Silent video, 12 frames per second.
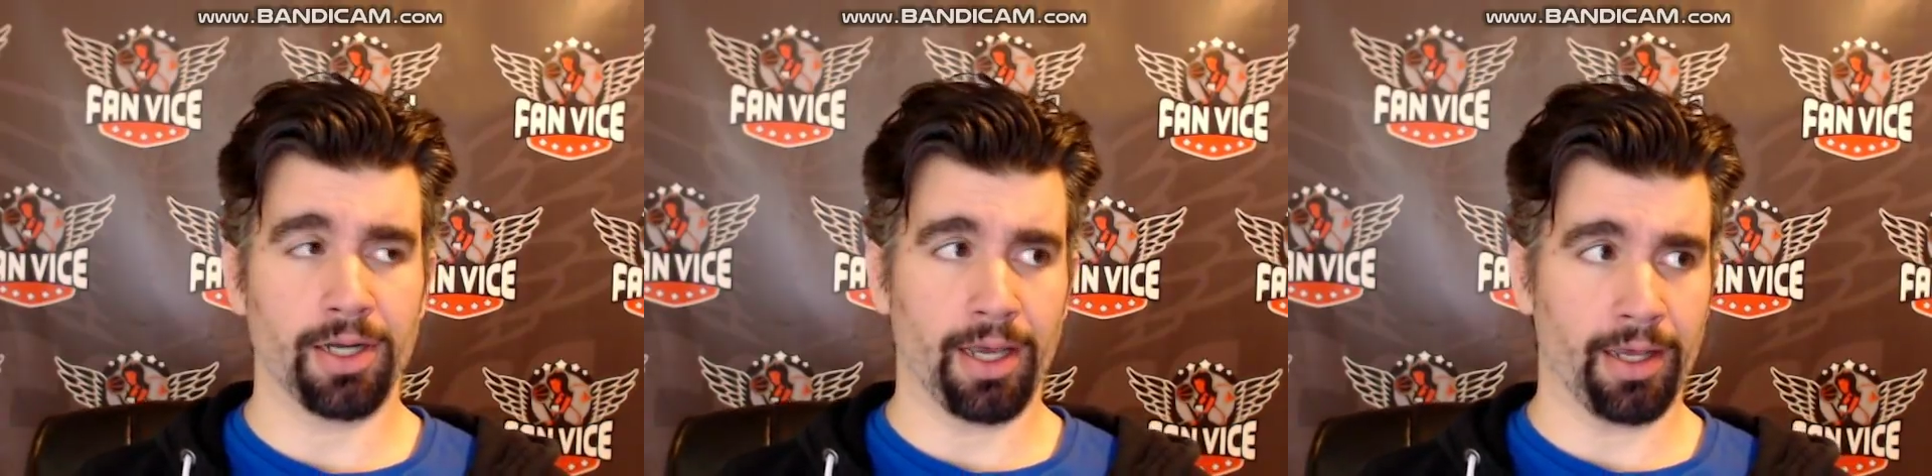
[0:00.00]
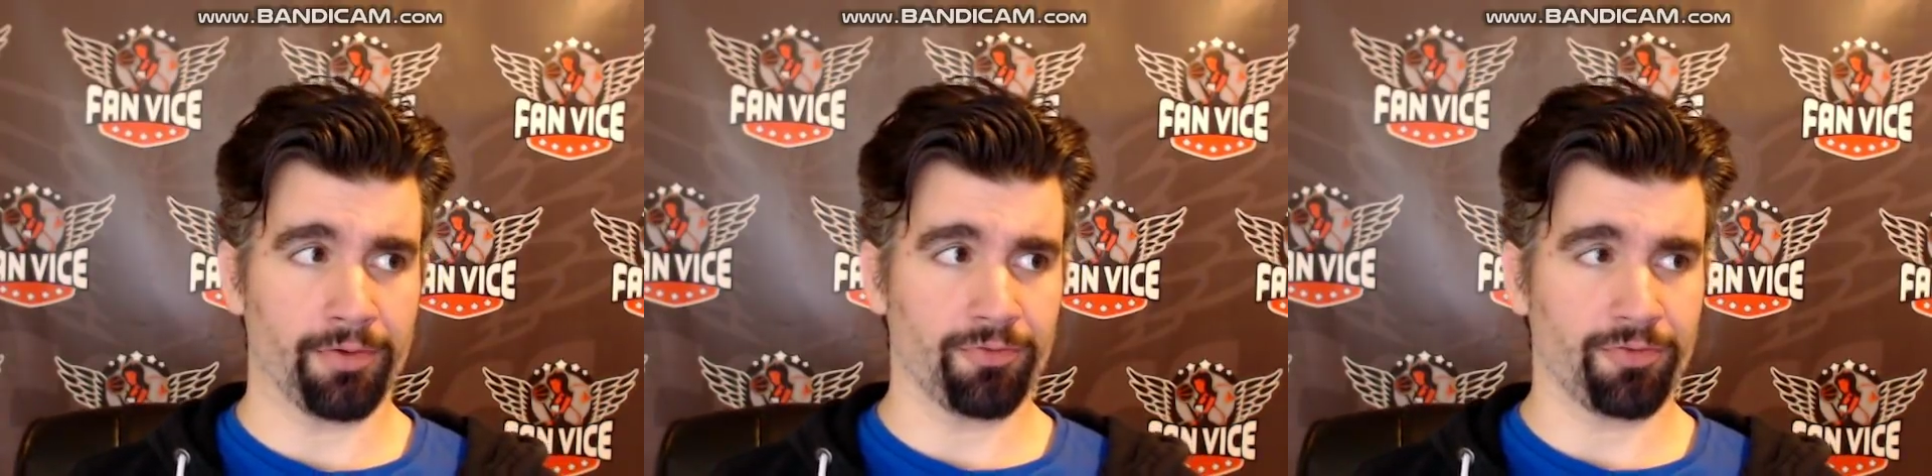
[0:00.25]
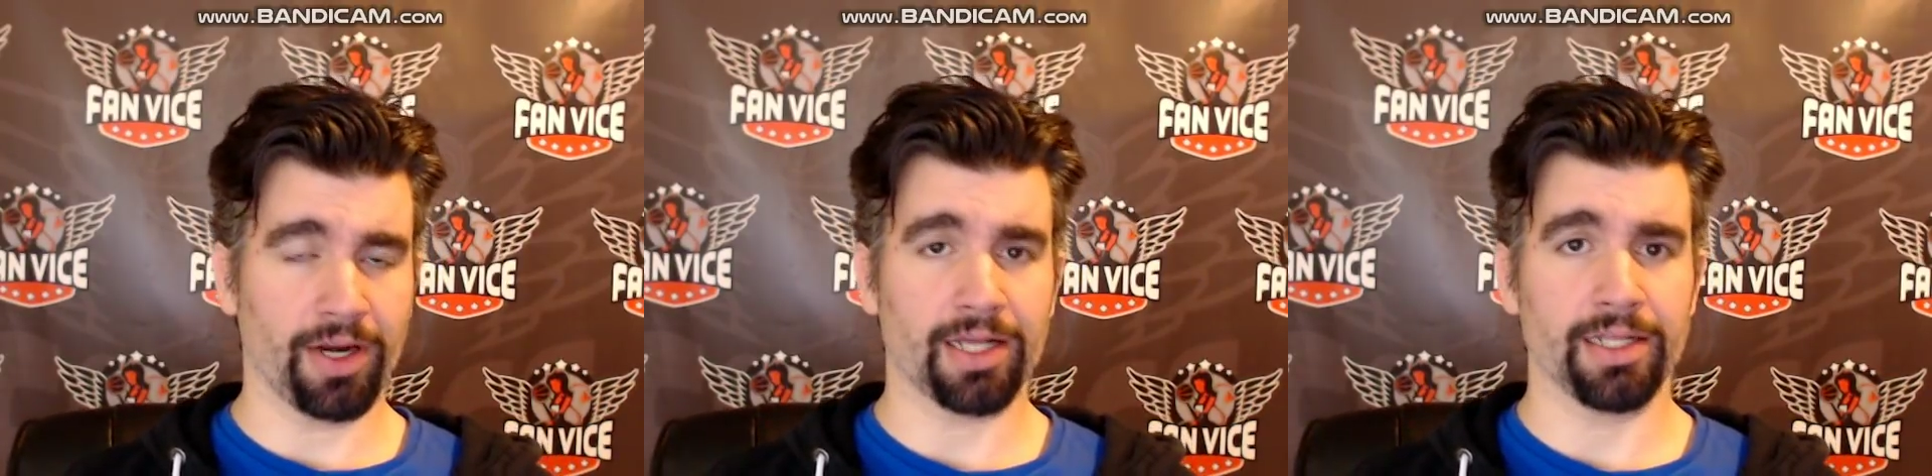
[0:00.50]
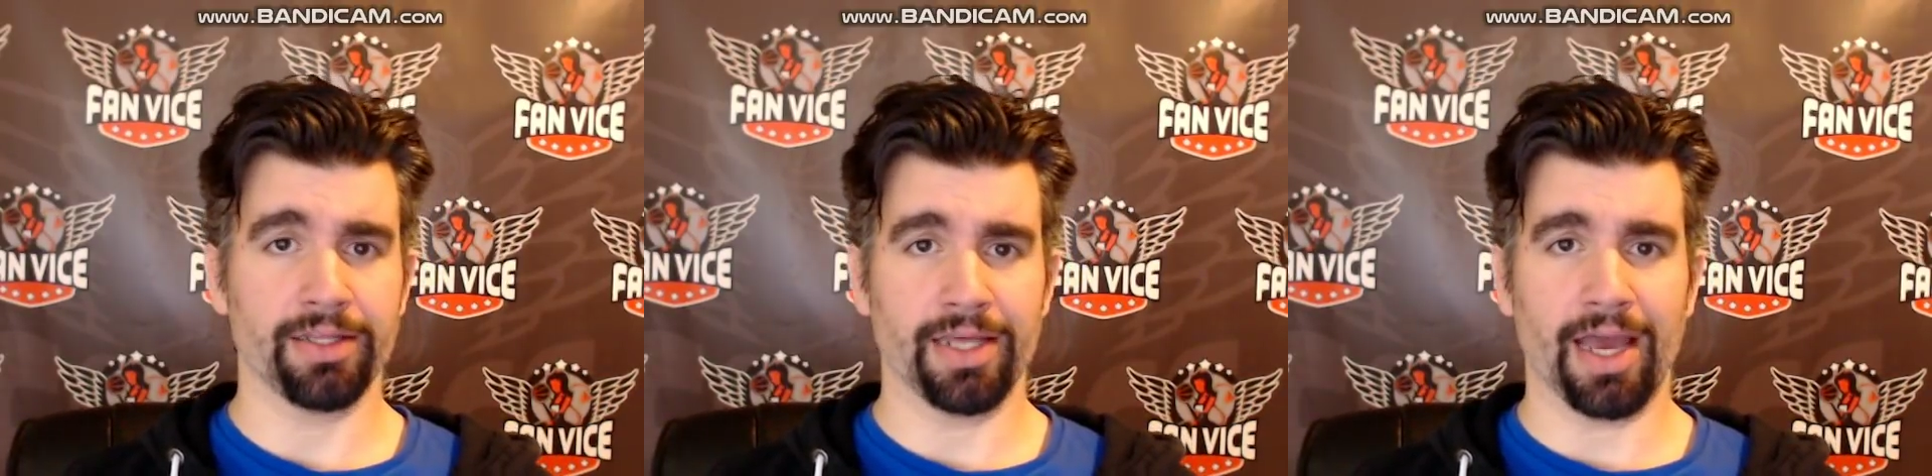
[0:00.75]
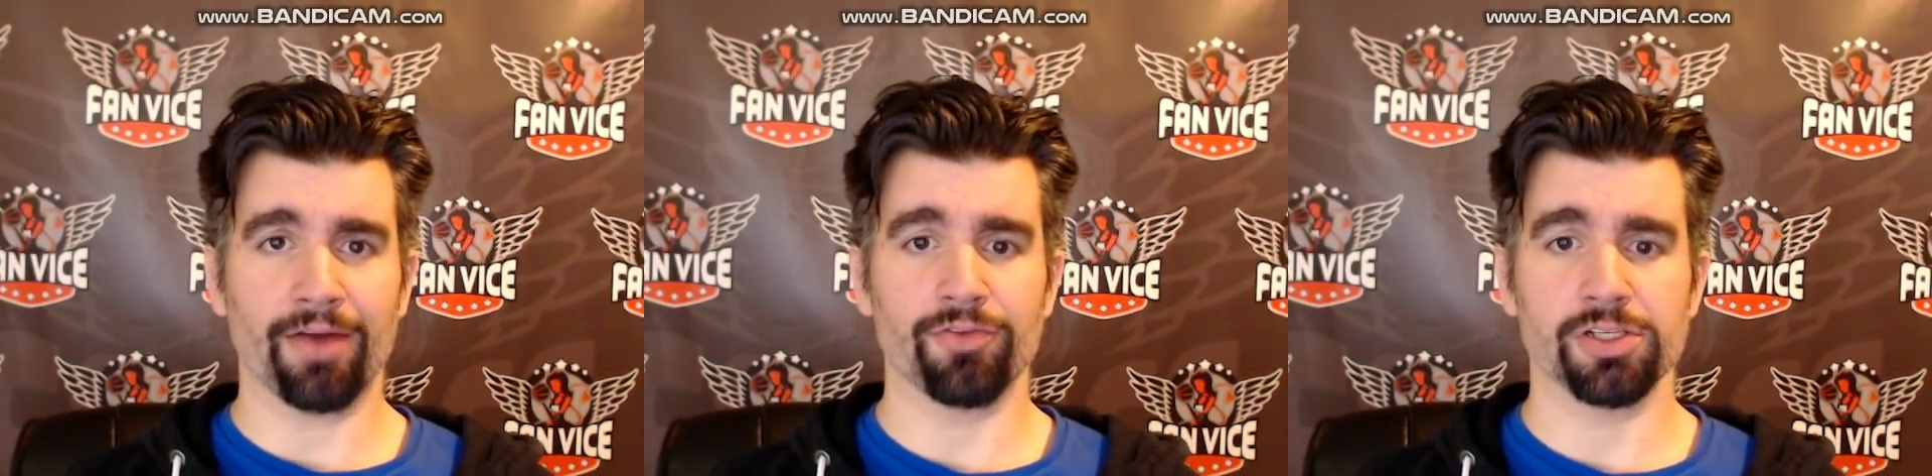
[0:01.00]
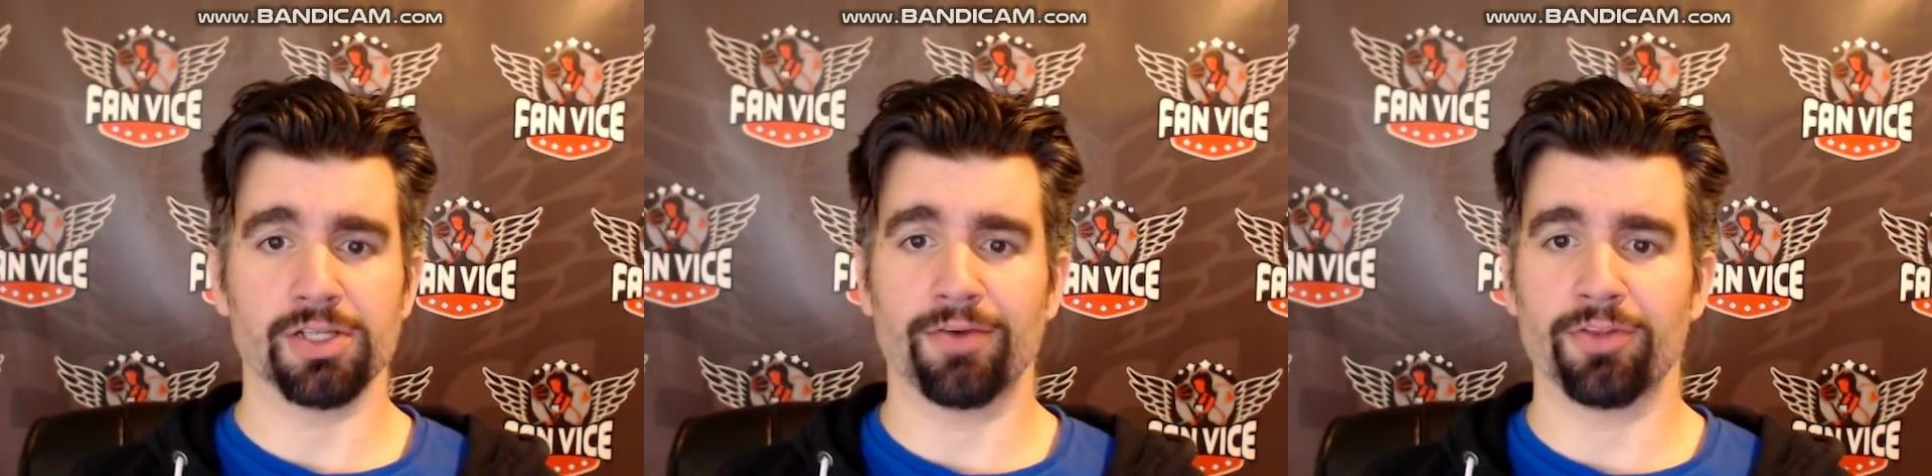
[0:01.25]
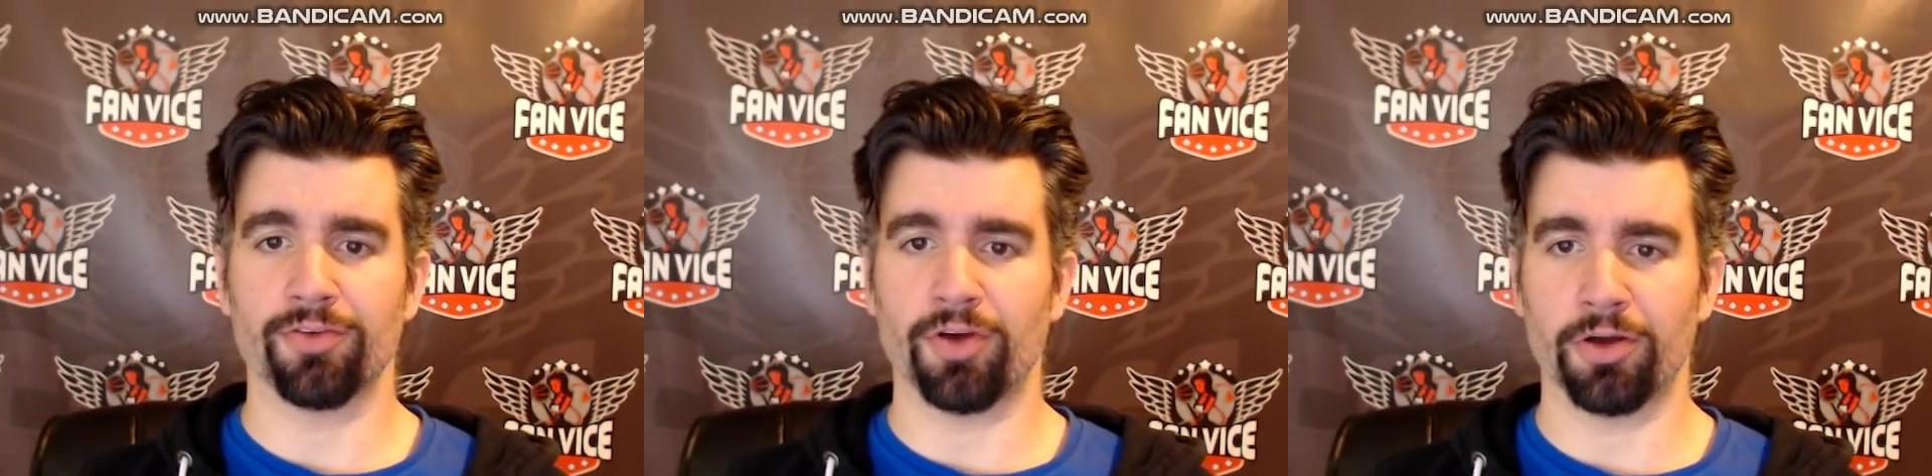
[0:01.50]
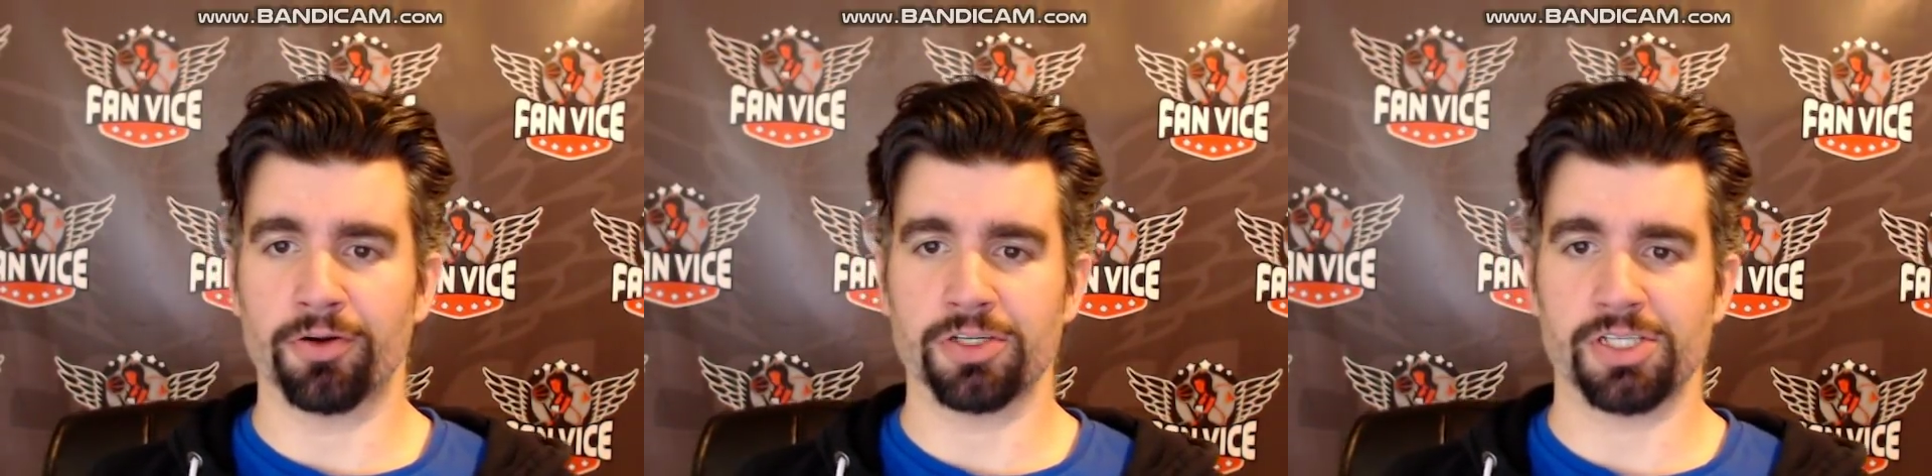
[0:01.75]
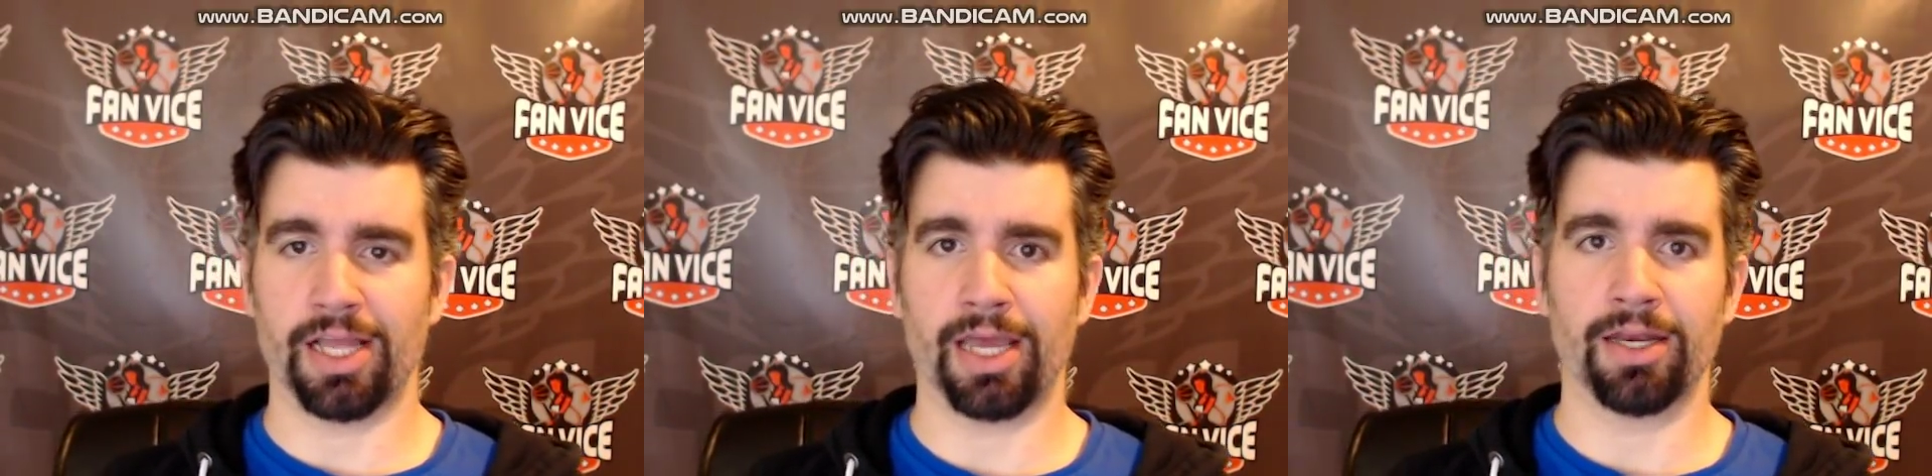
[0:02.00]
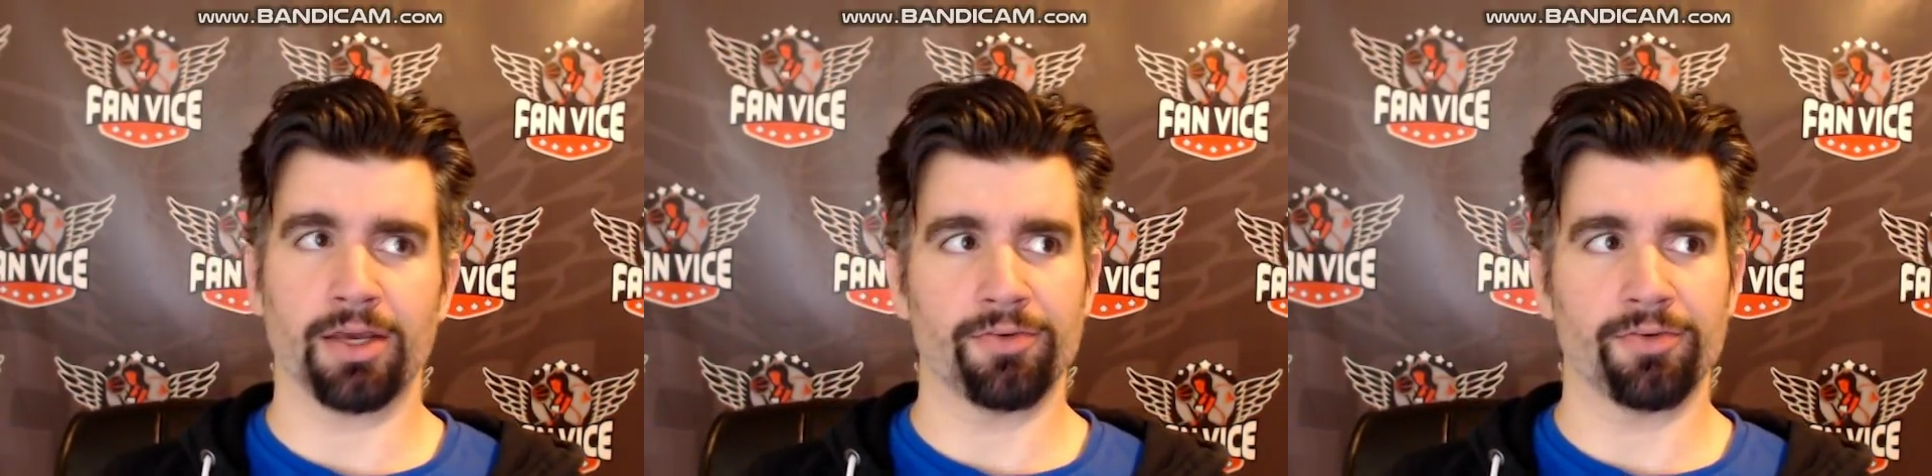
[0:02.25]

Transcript: and frankly, the average level of understanding